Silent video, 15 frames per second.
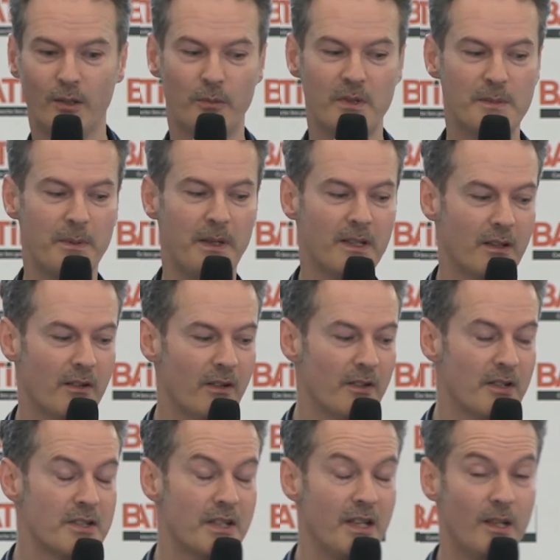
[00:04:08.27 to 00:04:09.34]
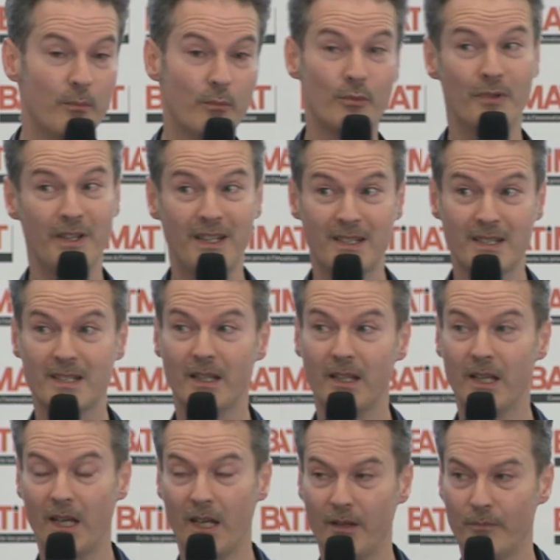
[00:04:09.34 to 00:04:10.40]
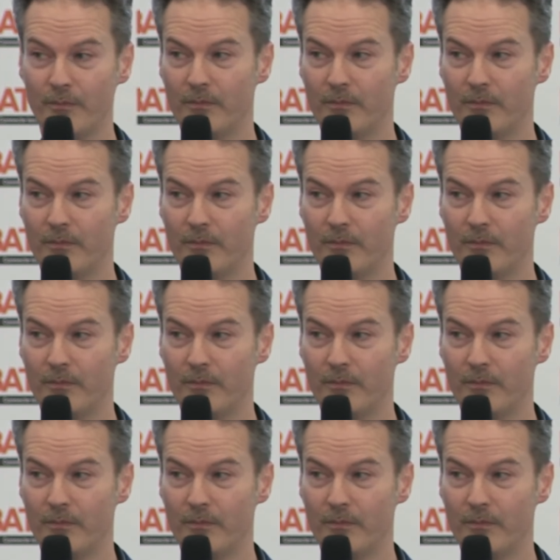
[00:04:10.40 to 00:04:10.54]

we spend a lot of time redesigning.